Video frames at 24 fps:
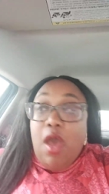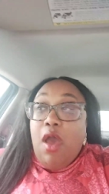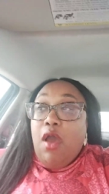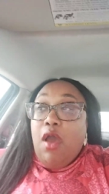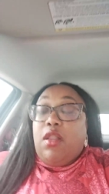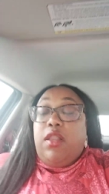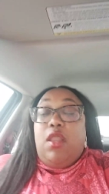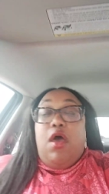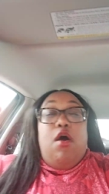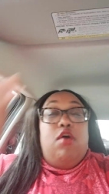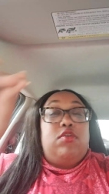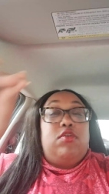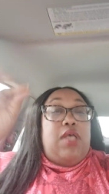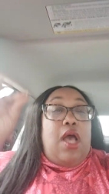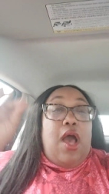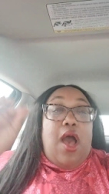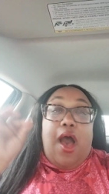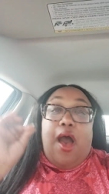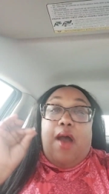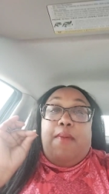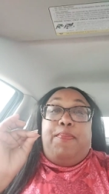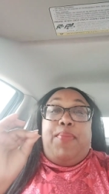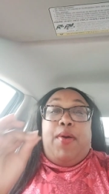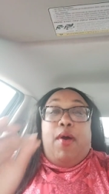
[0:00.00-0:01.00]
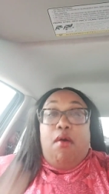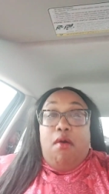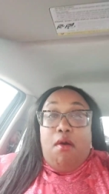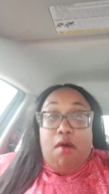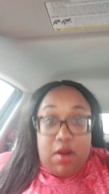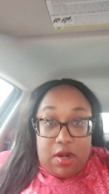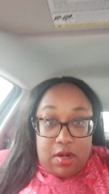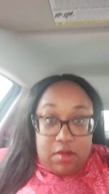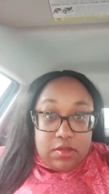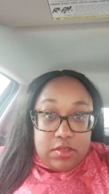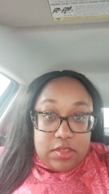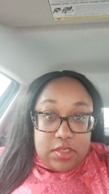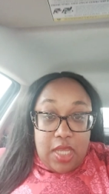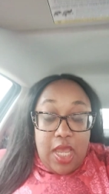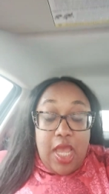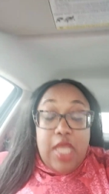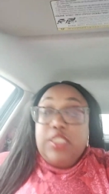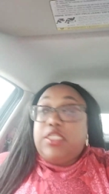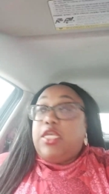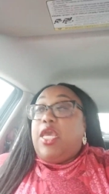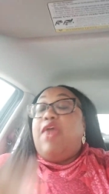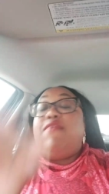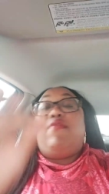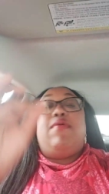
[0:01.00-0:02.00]
Close all portals
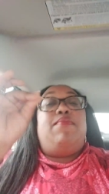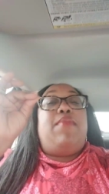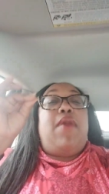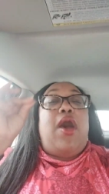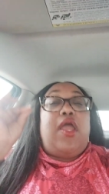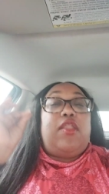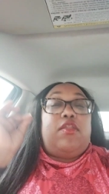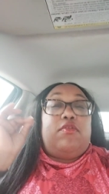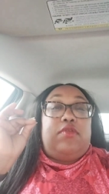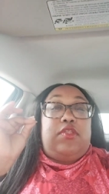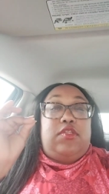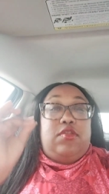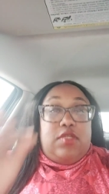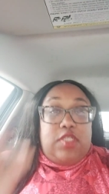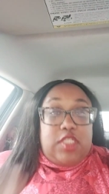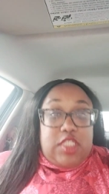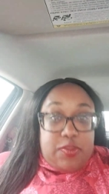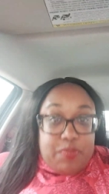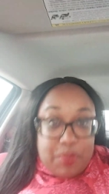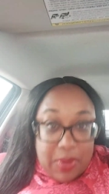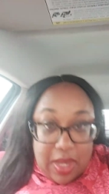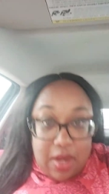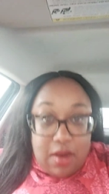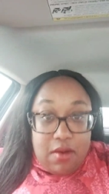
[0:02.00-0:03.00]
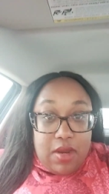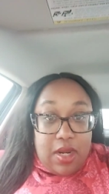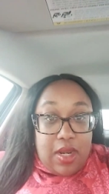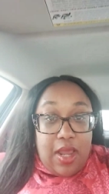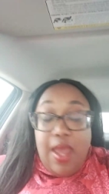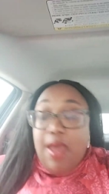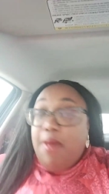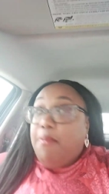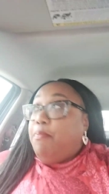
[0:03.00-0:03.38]
to every monitoring spirit.